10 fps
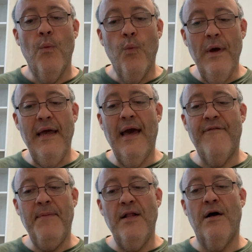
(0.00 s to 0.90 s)
we
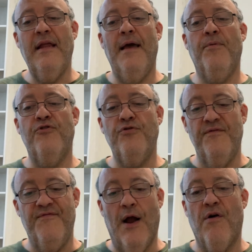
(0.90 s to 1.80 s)
have been unable to
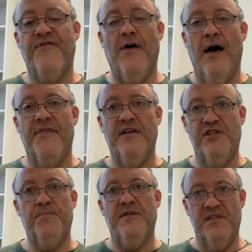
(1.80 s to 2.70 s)
verify
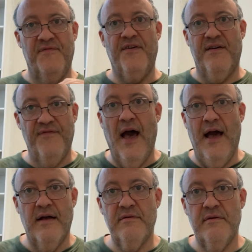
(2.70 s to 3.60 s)
this specific
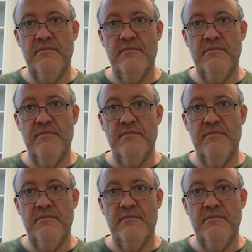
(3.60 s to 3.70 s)
fact.